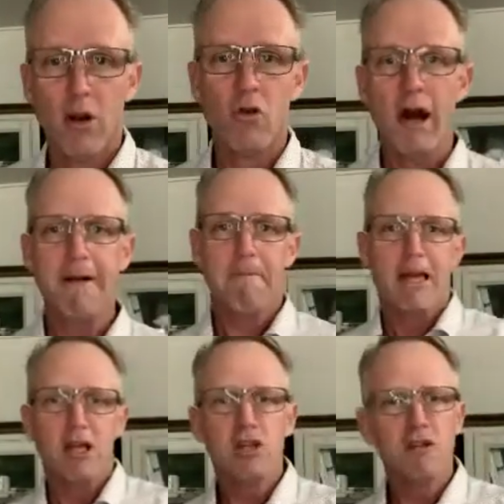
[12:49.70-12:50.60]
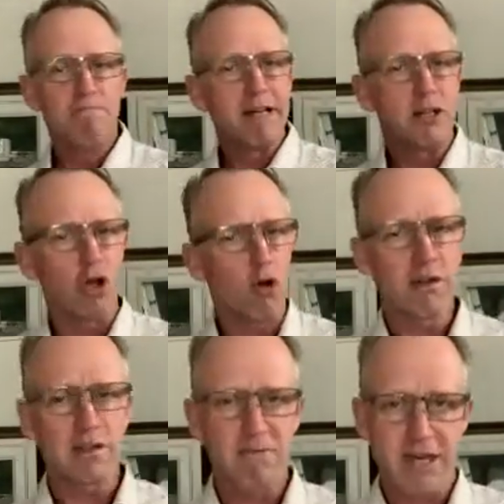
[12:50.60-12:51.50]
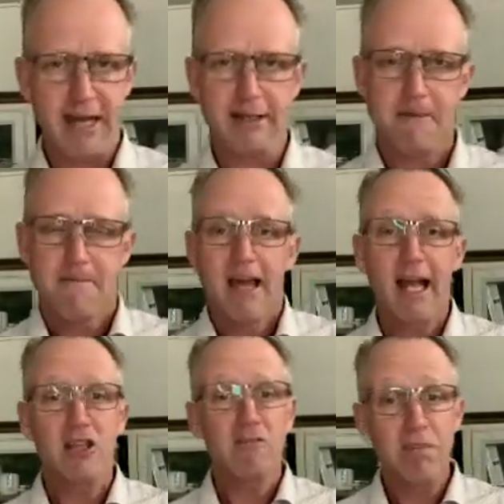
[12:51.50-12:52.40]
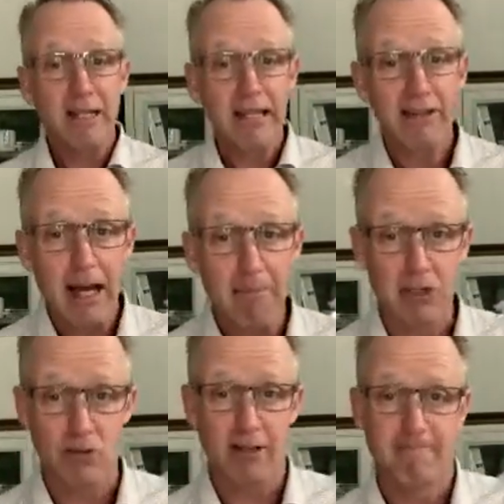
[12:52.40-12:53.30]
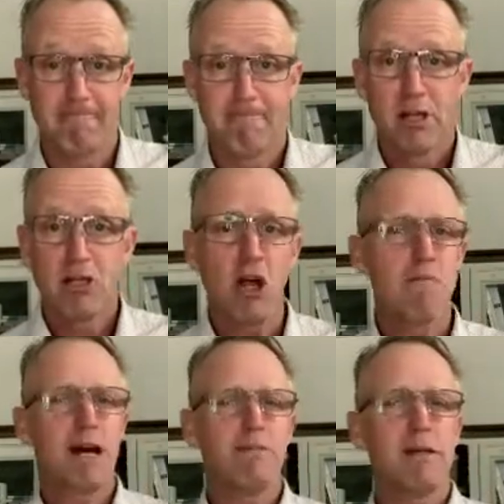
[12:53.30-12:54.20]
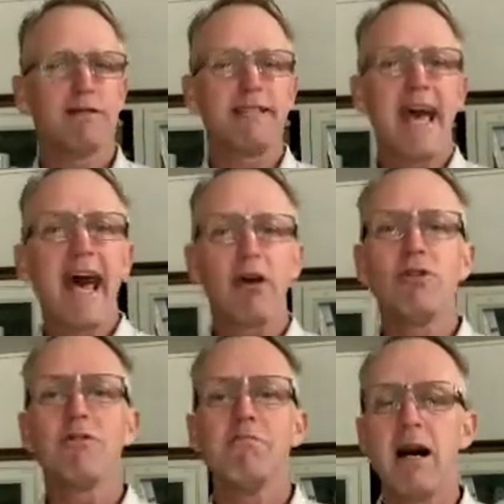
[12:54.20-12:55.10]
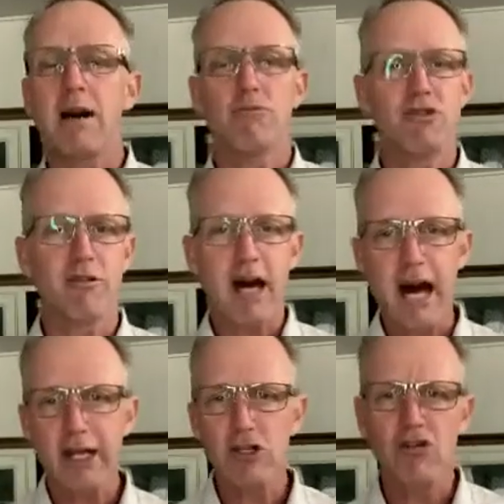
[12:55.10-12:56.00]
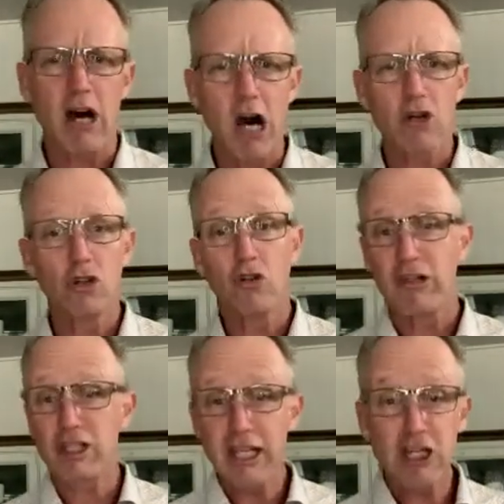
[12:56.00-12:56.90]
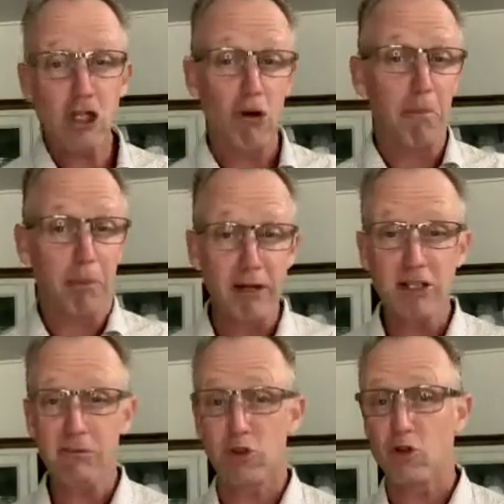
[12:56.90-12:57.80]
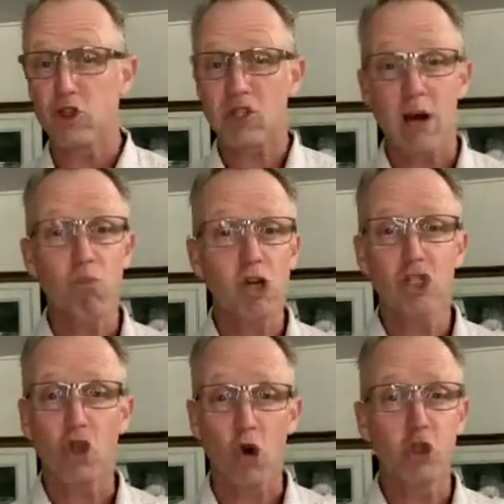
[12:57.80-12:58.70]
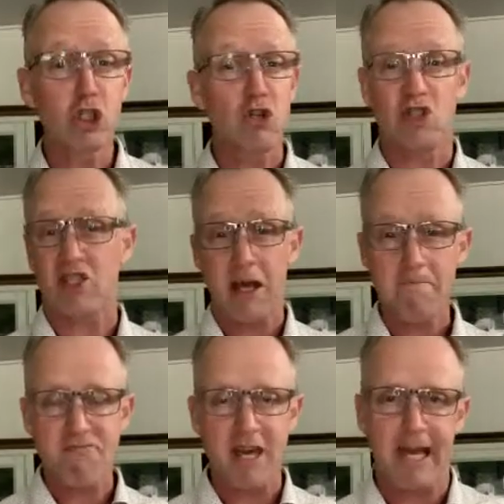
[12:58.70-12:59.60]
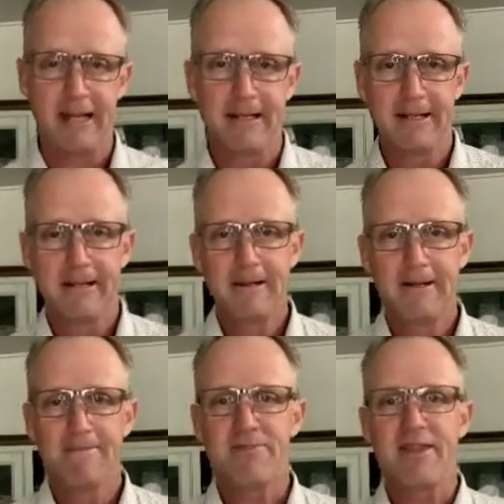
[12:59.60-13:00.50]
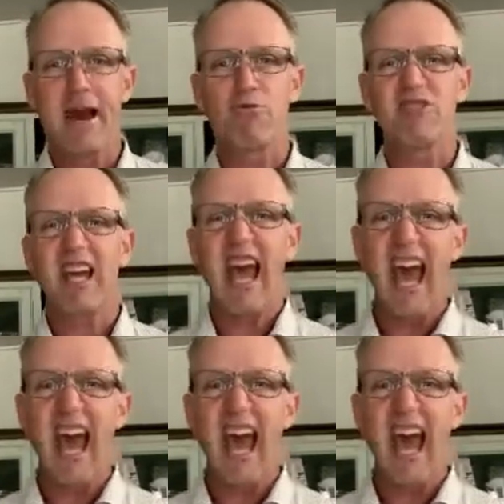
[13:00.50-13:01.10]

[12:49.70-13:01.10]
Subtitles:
right? You've been called some things, and you've been living up to it. You know, maybe your dad or your mom or your aunt or your uncle or a teacher or a principal or someone called you something that was